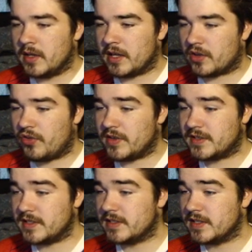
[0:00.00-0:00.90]
Get
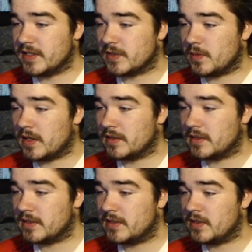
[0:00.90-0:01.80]
Christensen as well.
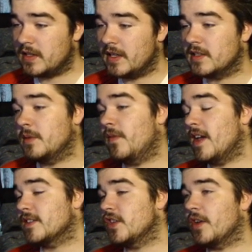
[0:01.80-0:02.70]
To be fair,
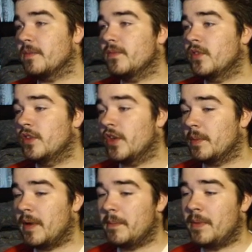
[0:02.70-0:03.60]
it's not a
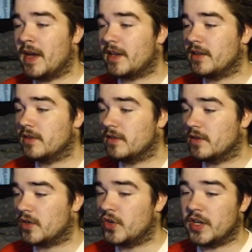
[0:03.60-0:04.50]
bad pack.
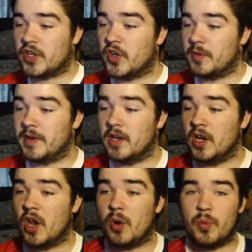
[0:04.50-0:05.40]
It could have been a
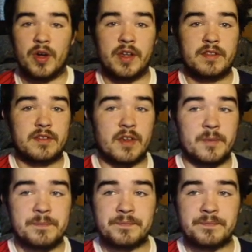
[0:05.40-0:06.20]
lot worse. So,